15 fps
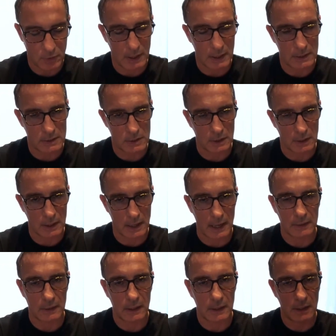really to
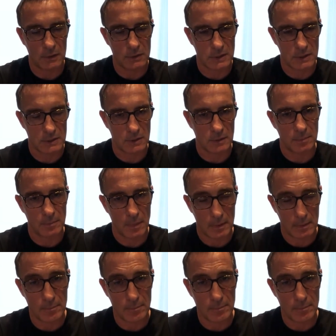connect the ecosystem